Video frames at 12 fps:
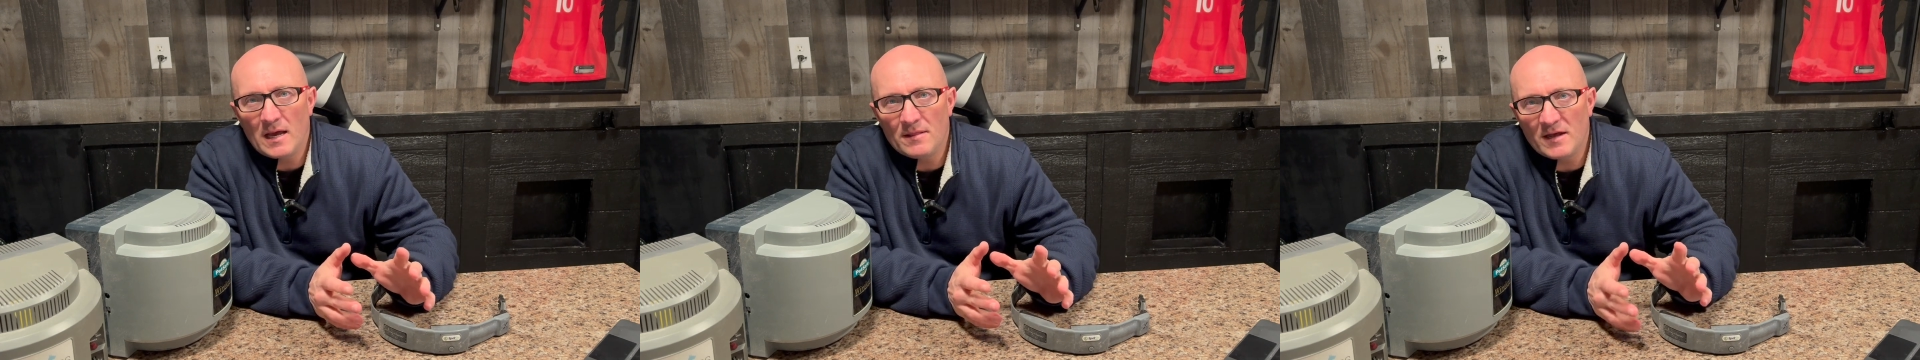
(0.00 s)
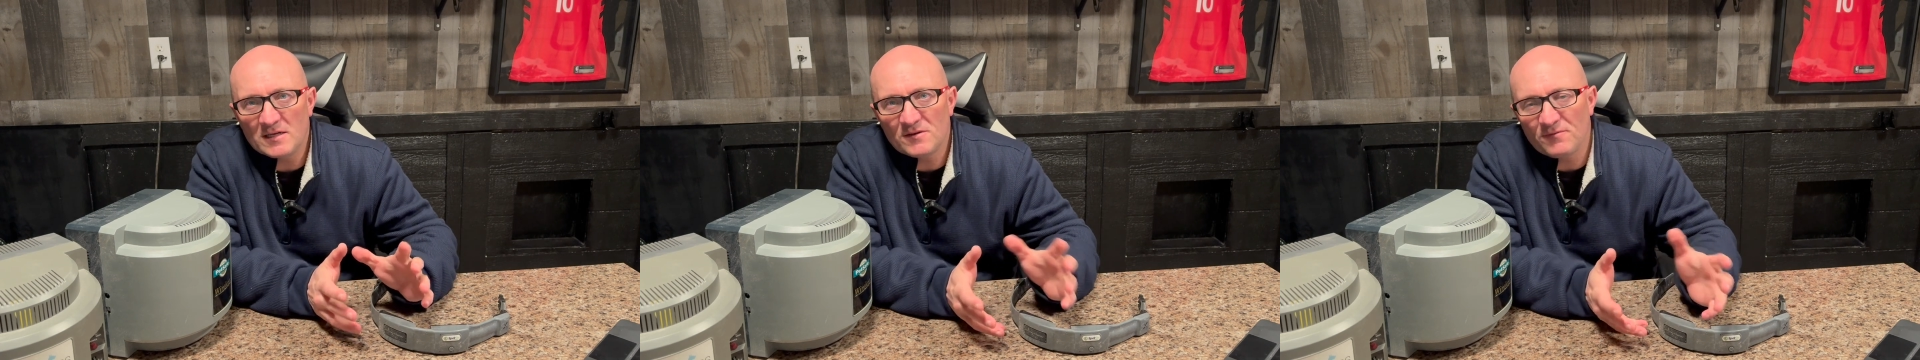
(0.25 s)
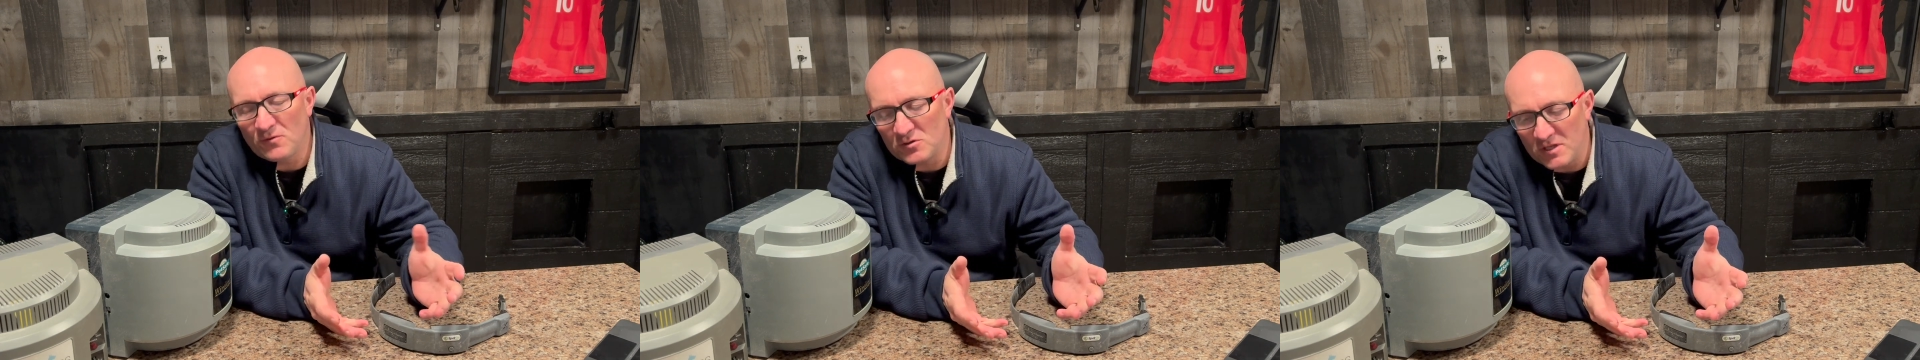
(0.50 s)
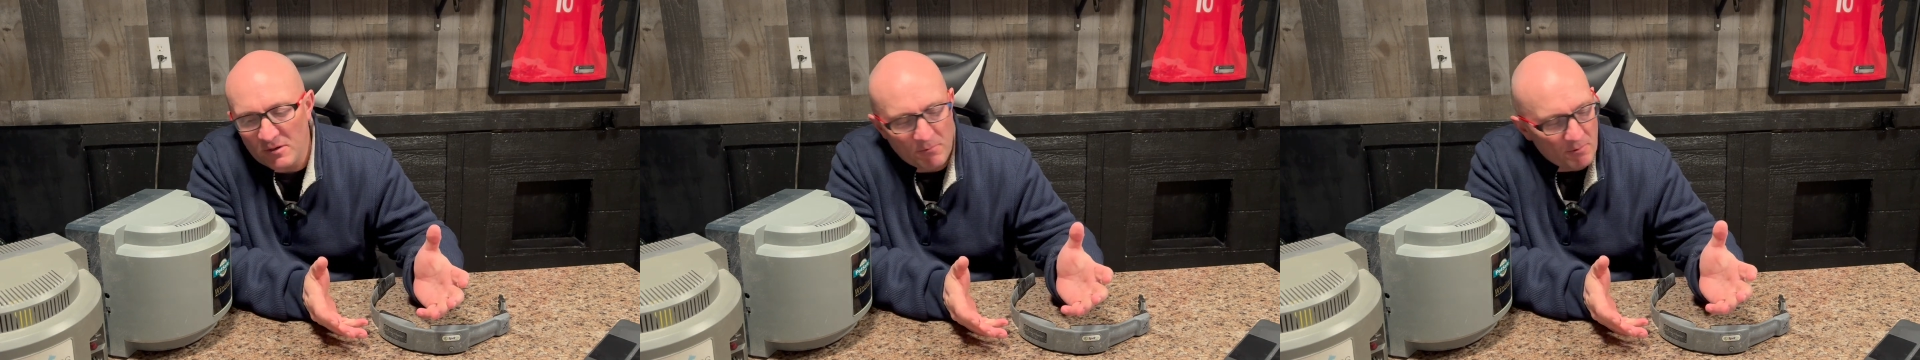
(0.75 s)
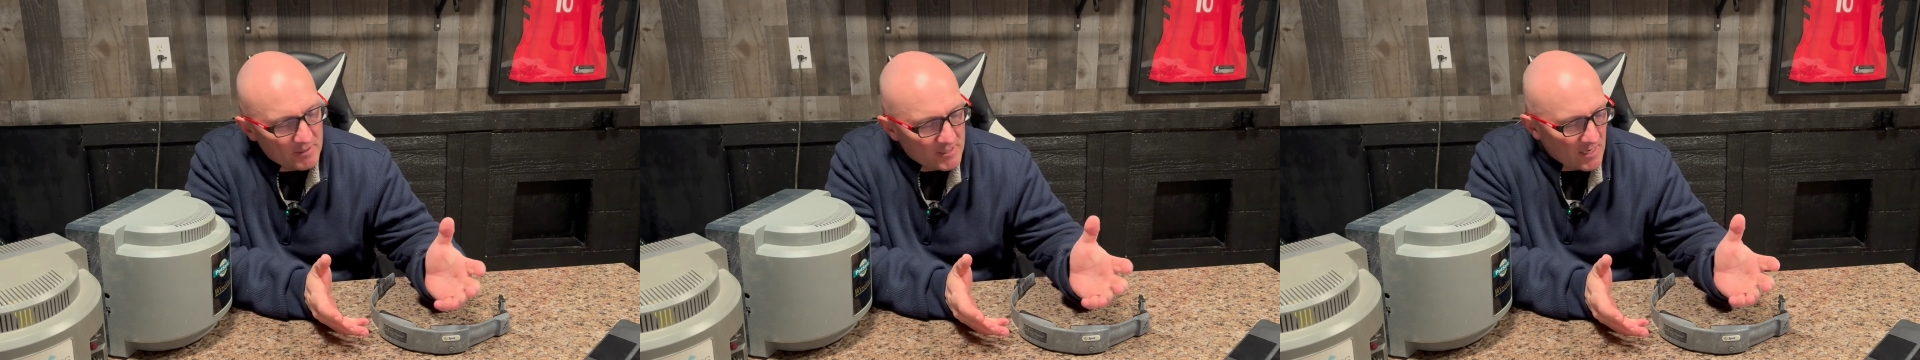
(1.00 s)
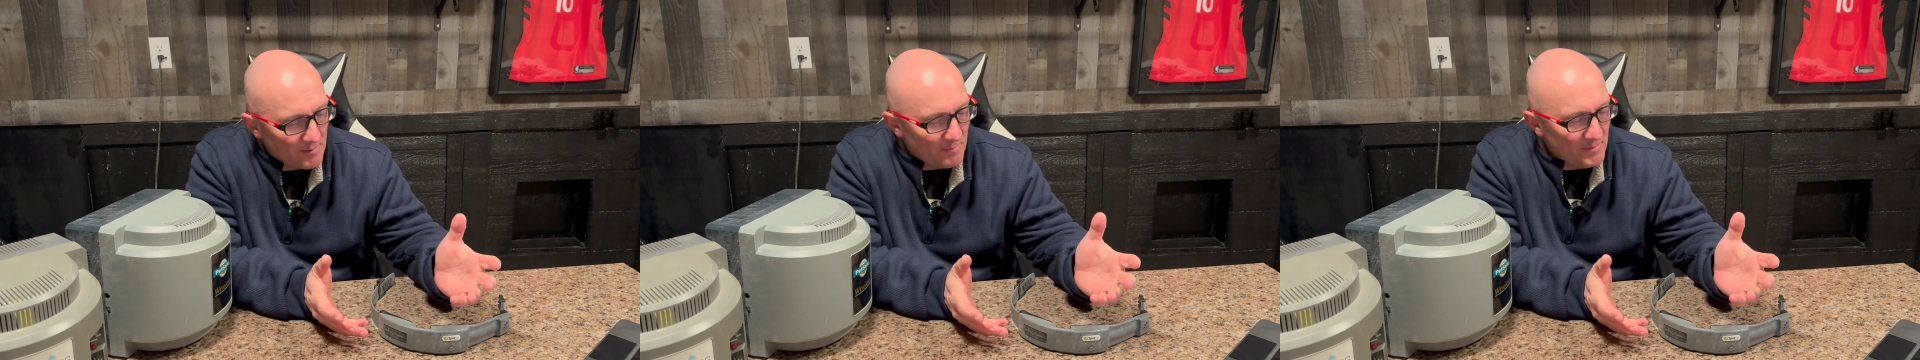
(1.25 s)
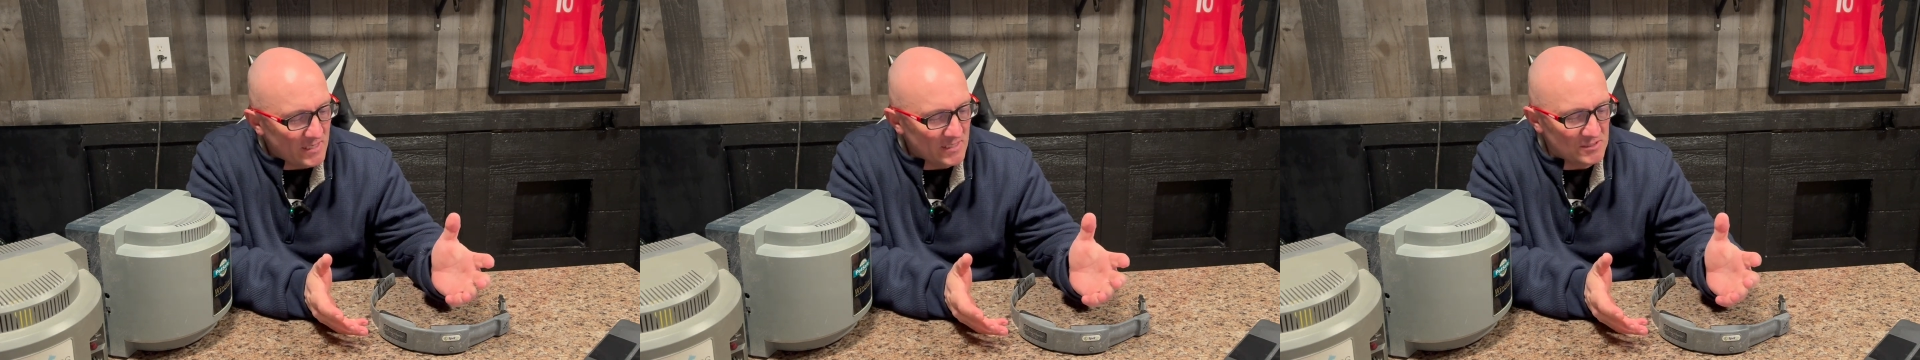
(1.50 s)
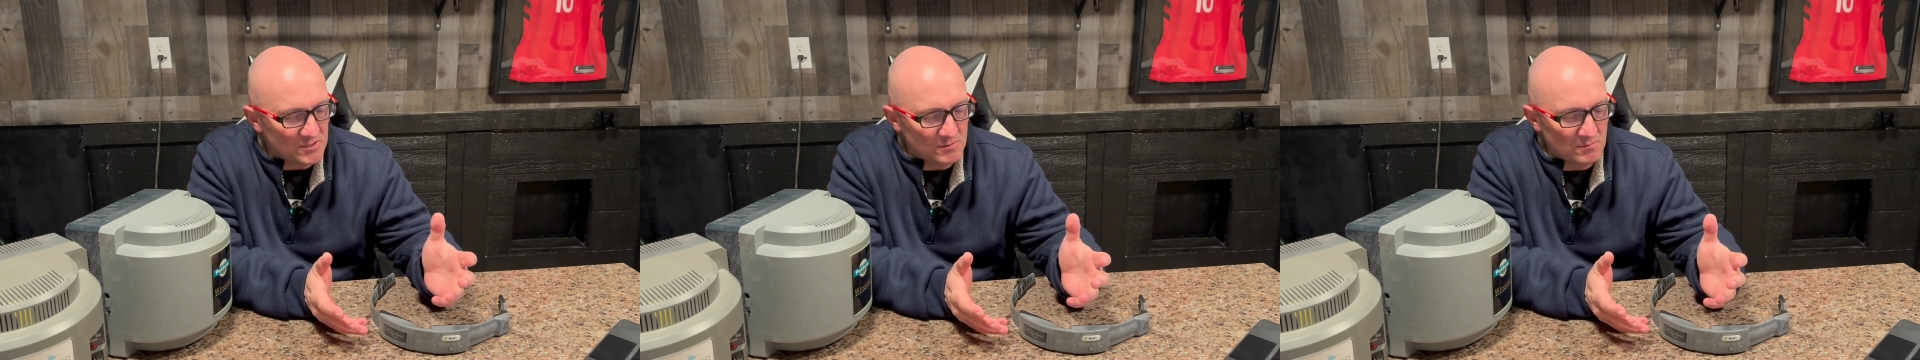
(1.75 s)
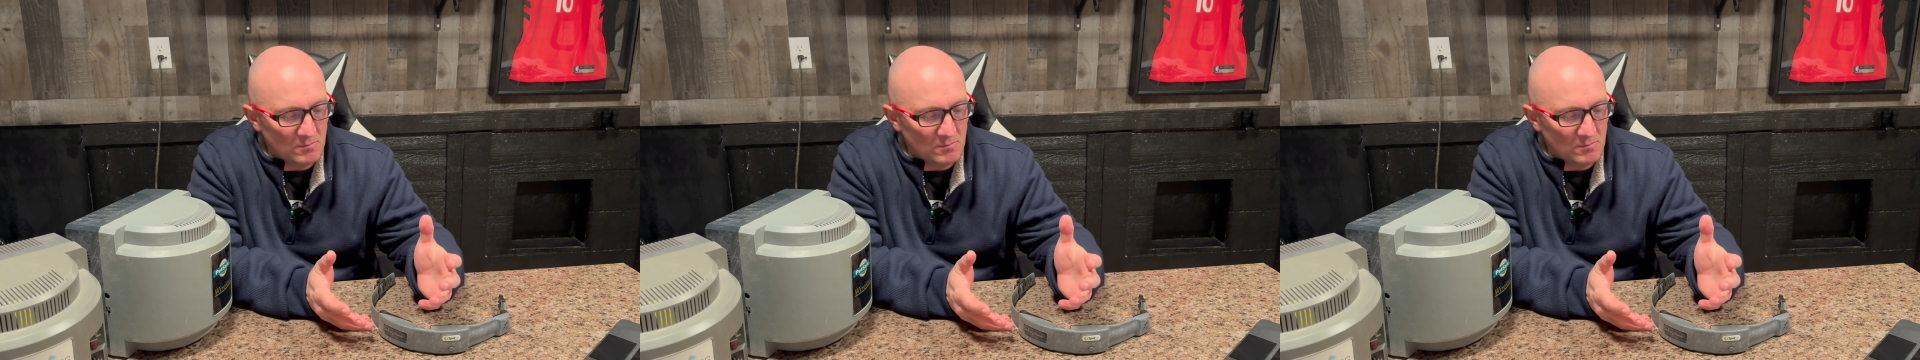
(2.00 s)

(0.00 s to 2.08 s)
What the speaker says: that's the first thing we want to talk about, because